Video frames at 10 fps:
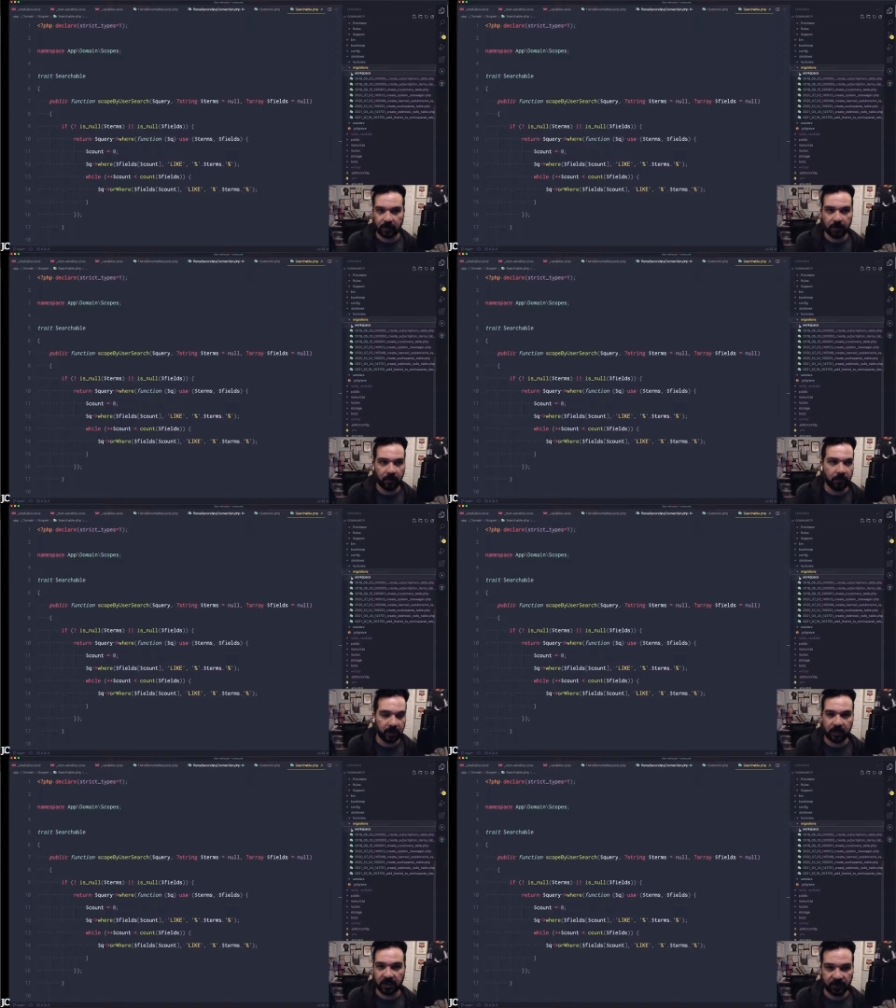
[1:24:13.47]
a
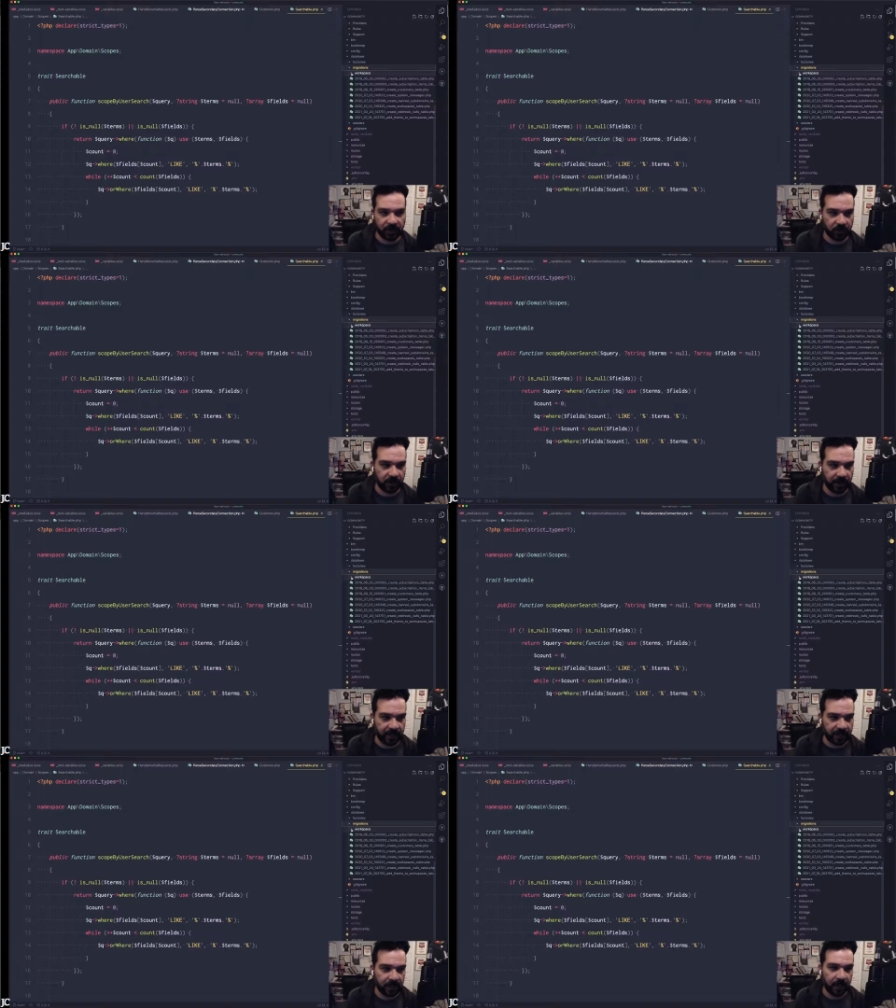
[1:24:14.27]
million special
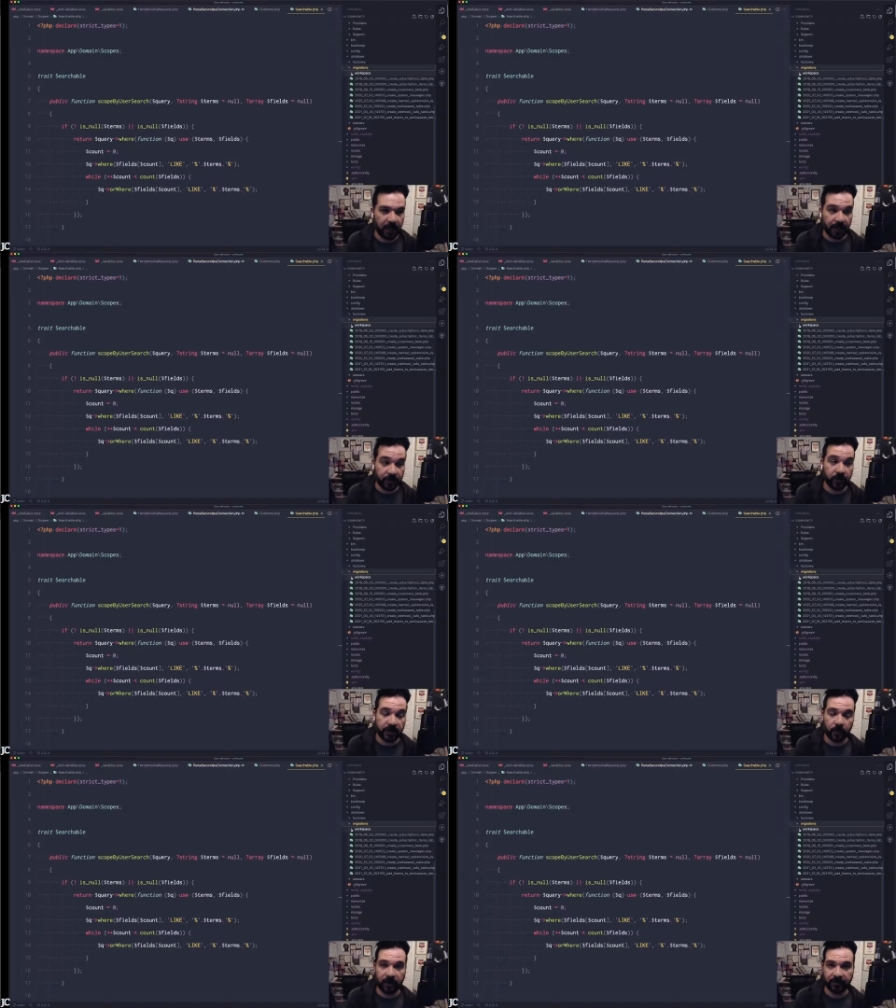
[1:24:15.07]
commands. I do
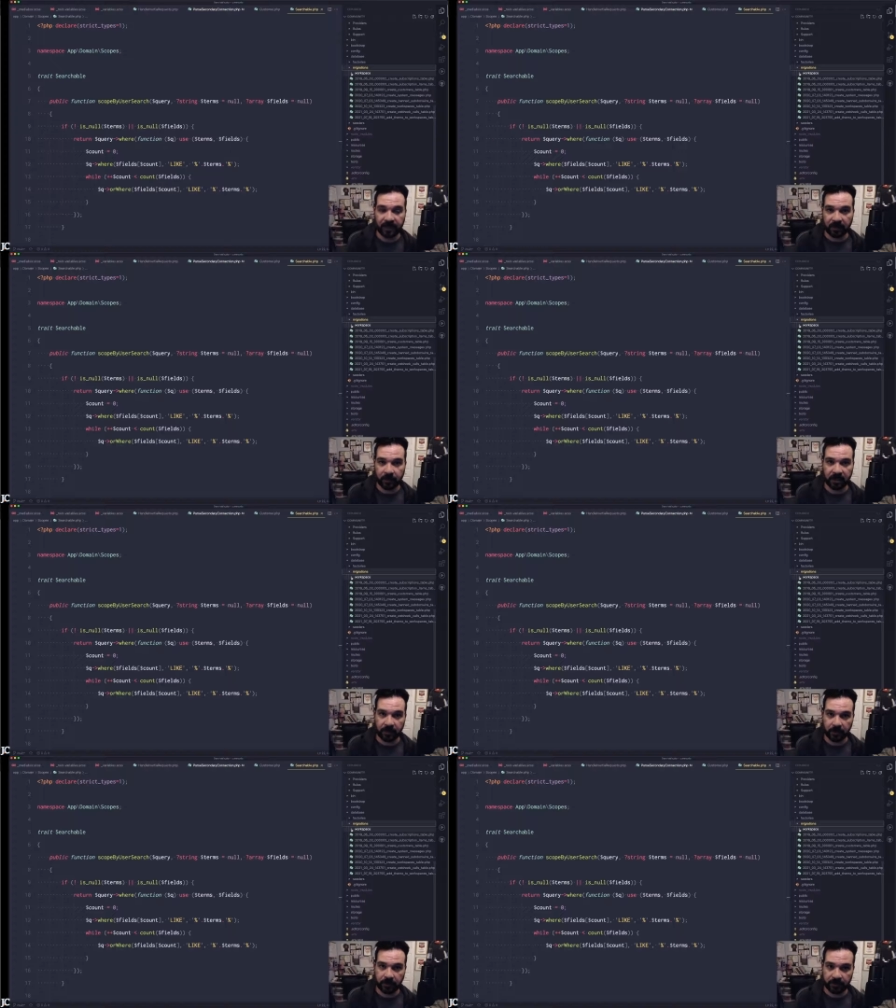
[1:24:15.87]
need a way of saying
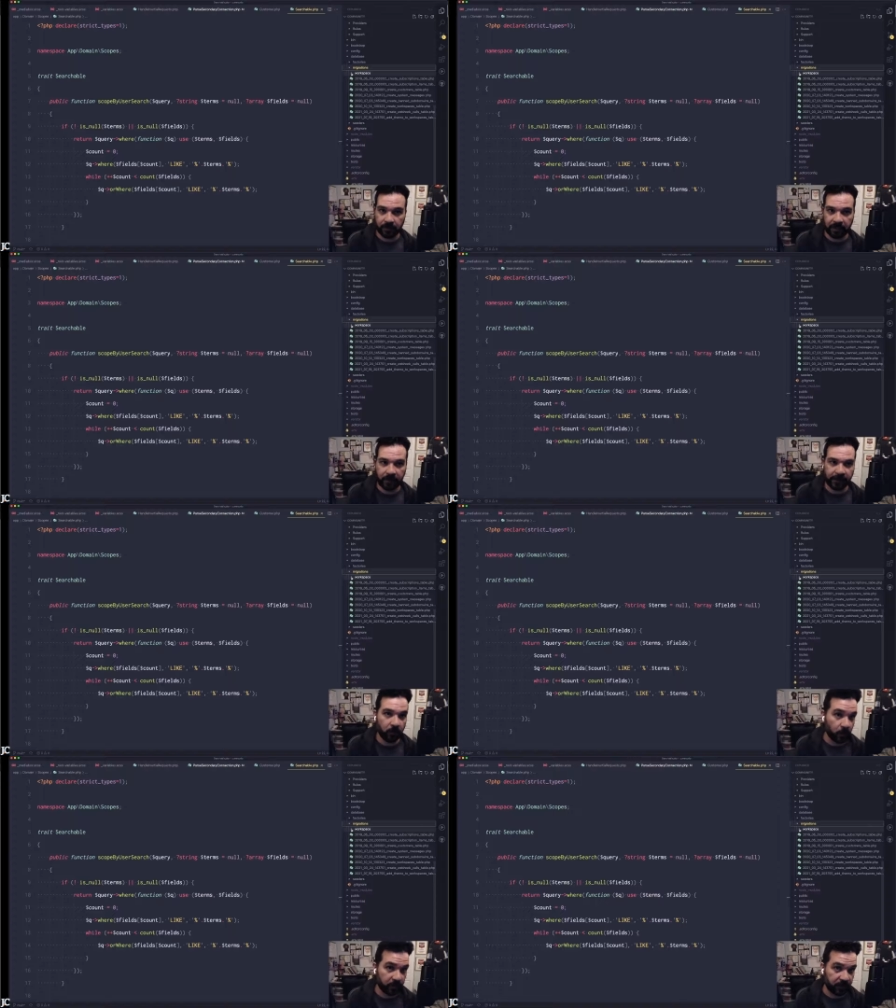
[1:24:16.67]
PHP artisan
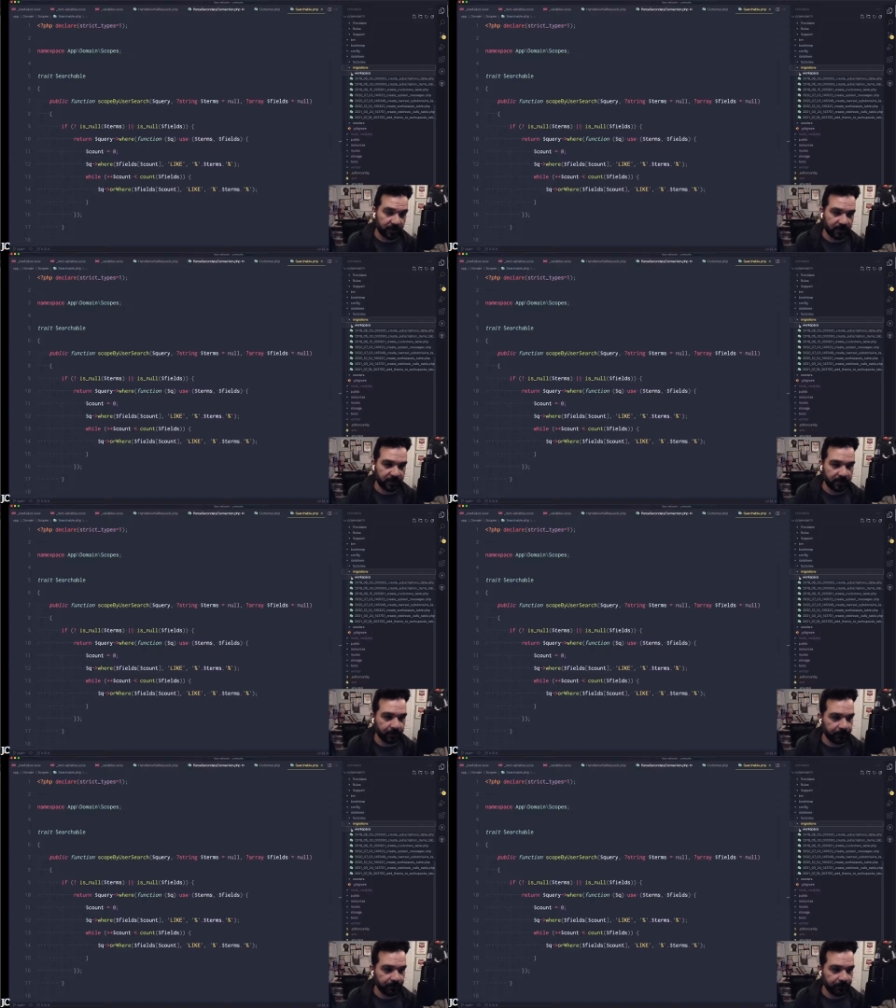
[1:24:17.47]
migrate workspaces.